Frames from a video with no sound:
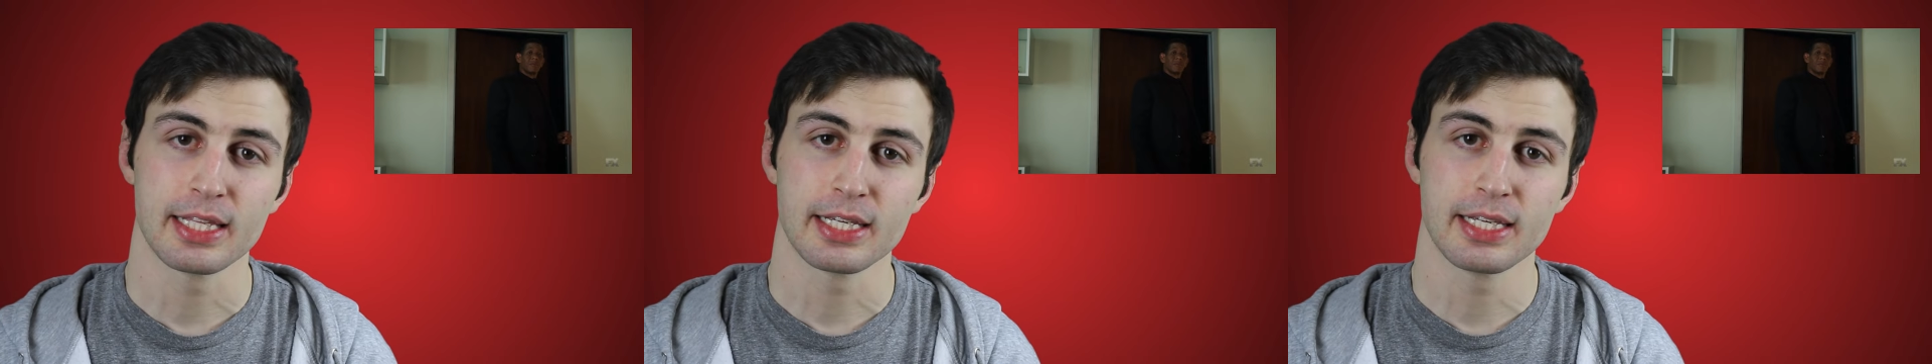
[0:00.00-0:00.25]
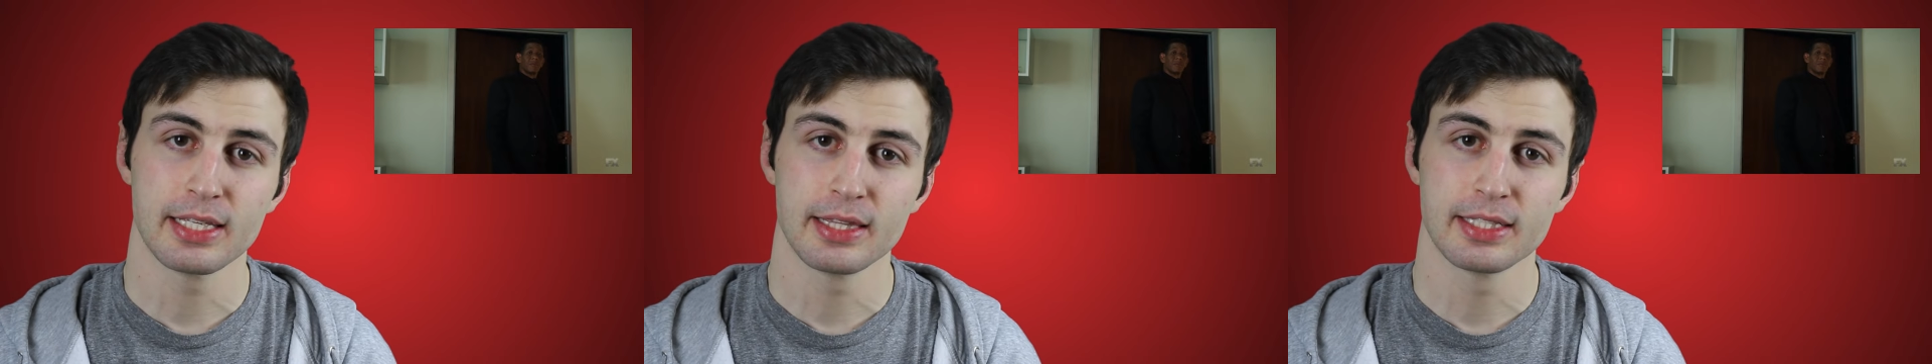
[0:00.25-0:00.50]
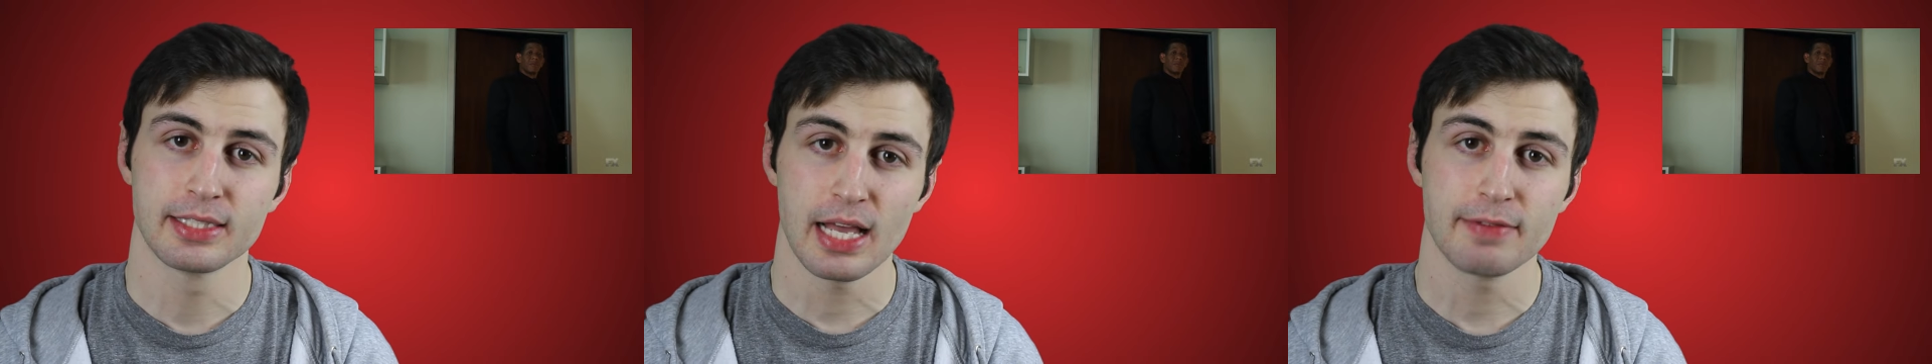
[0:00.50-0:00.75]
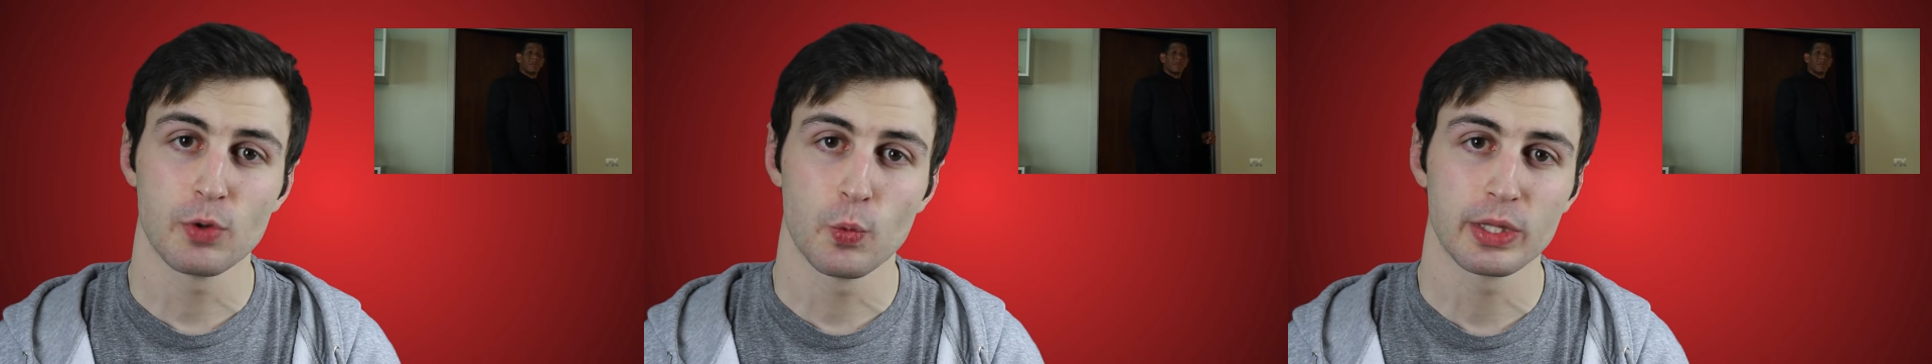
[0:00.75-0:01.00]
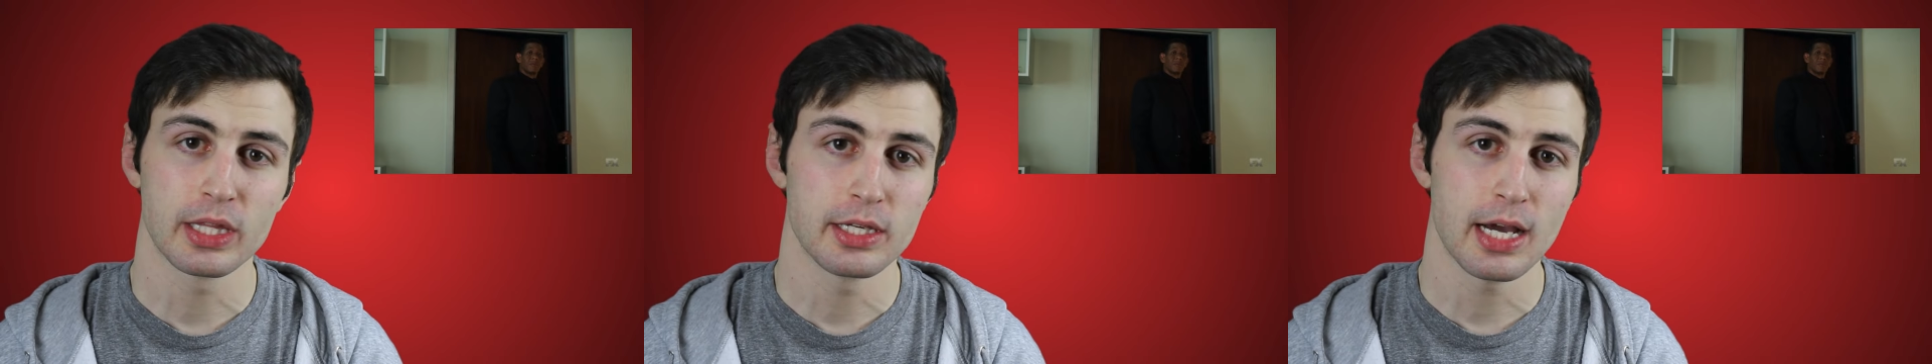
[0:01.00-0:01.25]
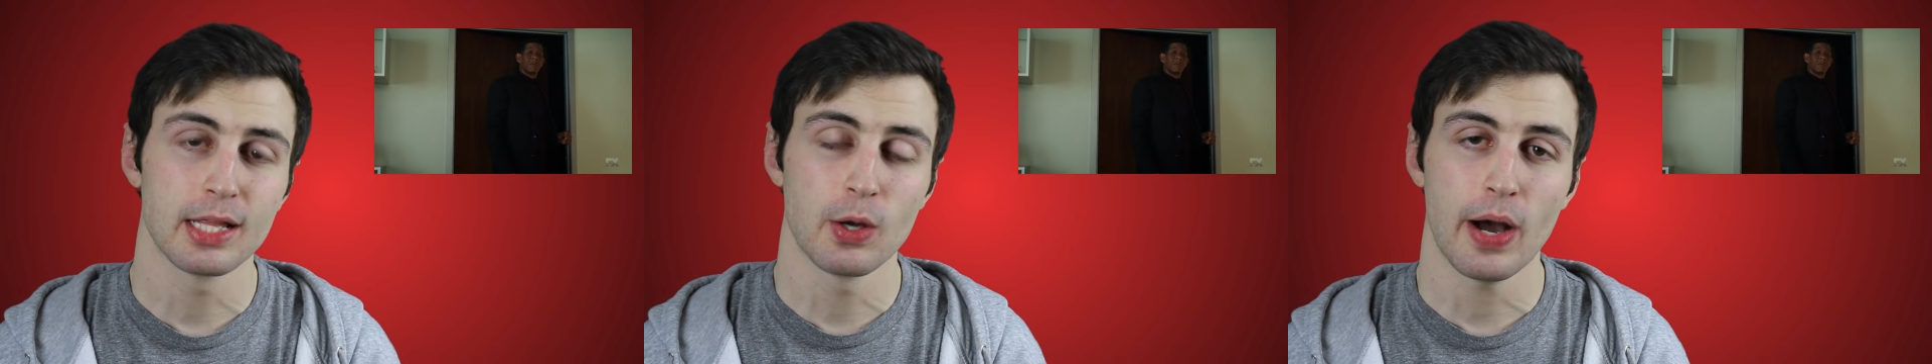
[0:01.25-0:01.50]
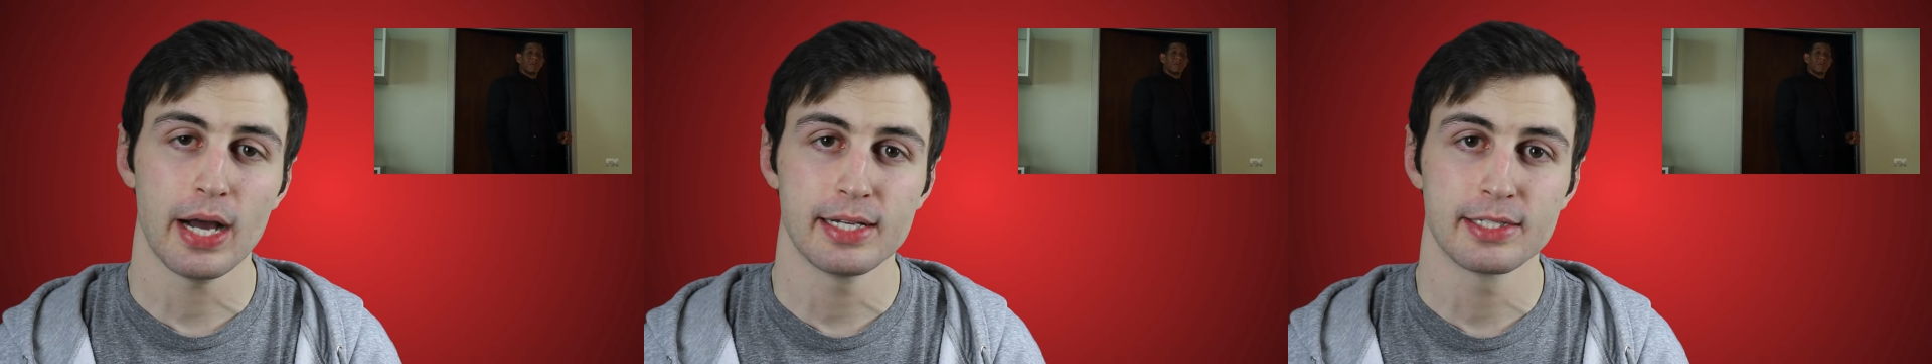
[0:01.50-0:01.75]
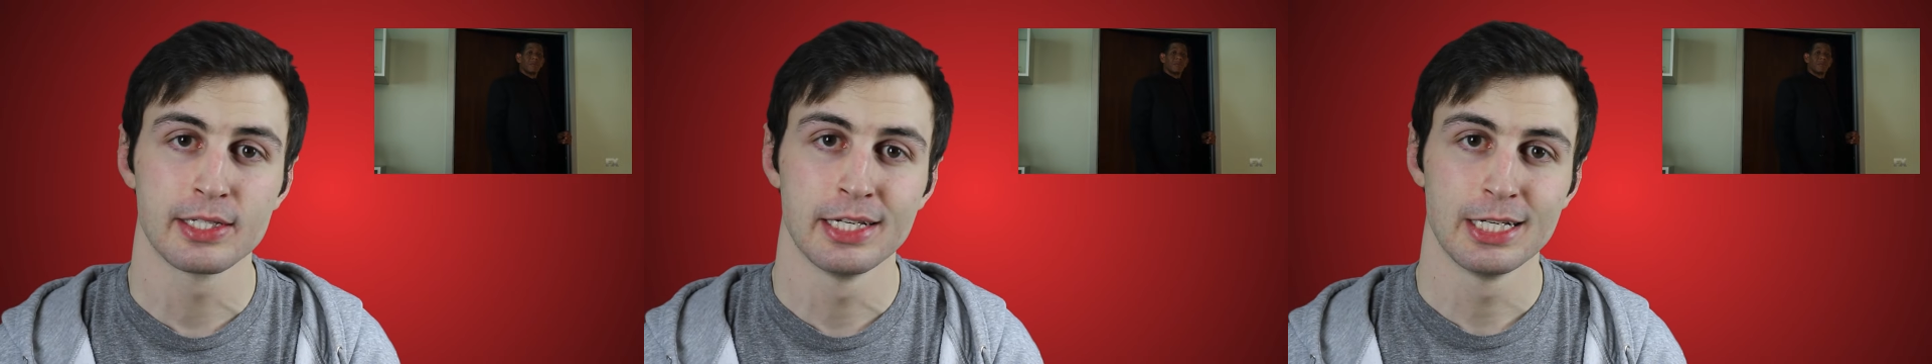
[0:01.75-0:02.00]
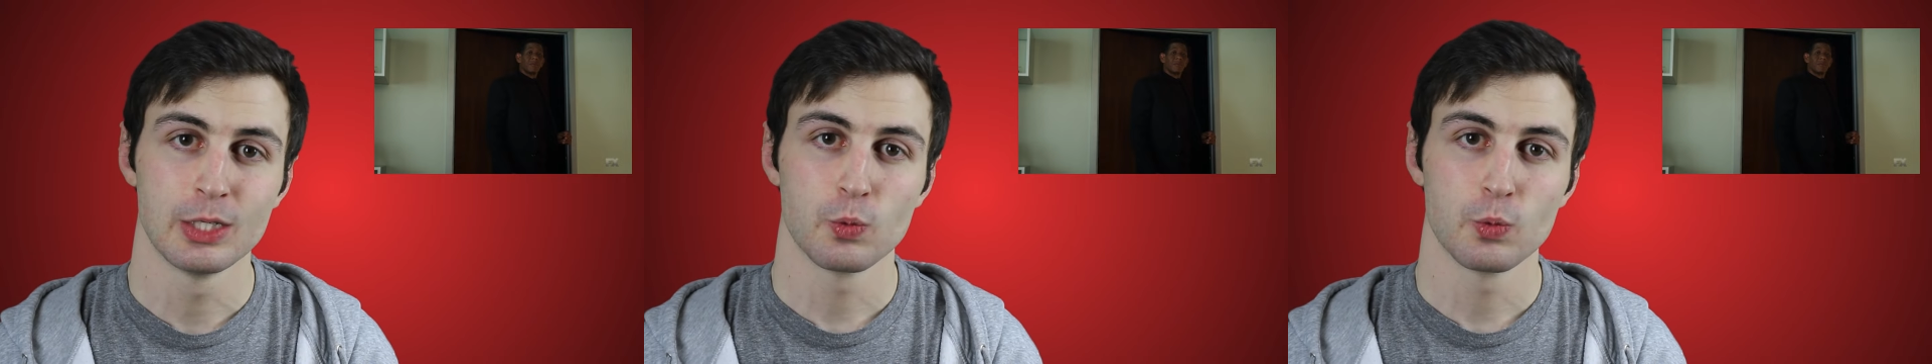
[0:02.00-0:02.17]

the devil with the yellow eyes